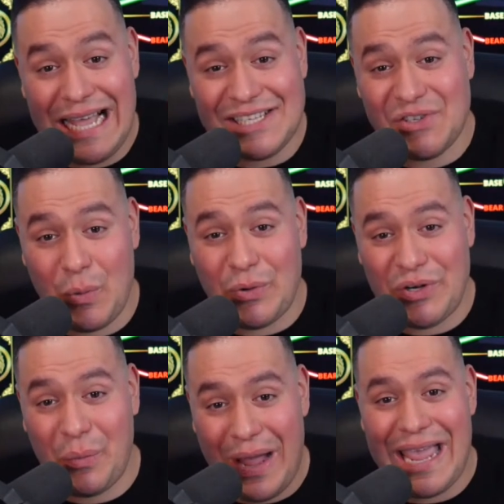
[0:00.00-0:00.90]
escorted
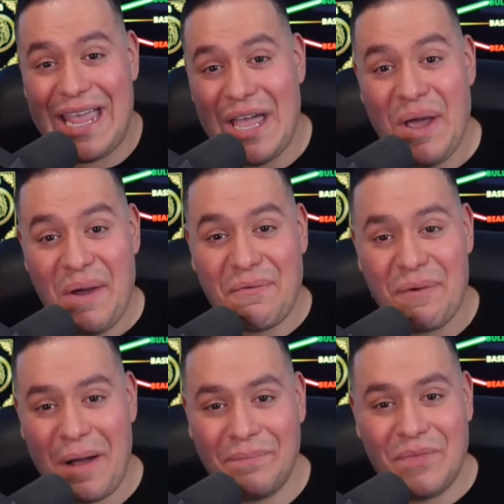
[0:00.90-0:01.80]
away
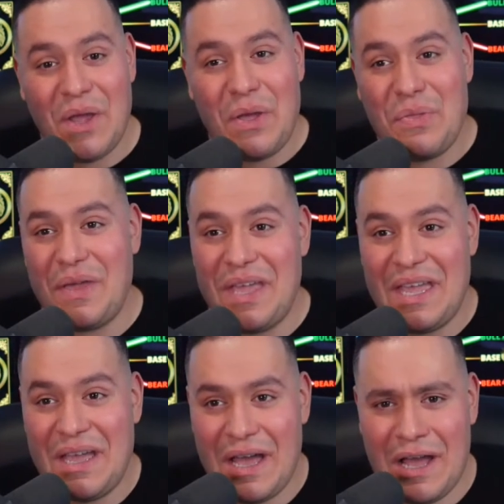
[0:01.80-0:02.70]
from
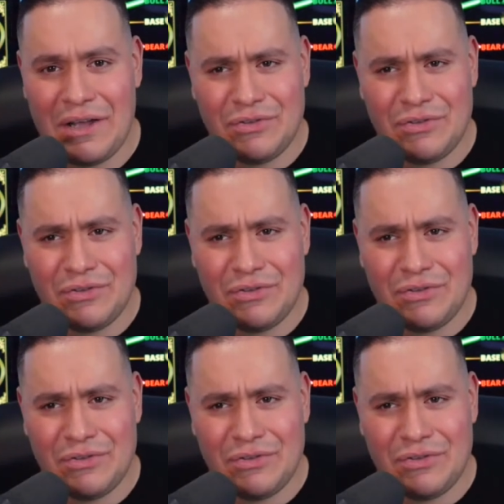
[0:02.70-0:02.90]
the uh,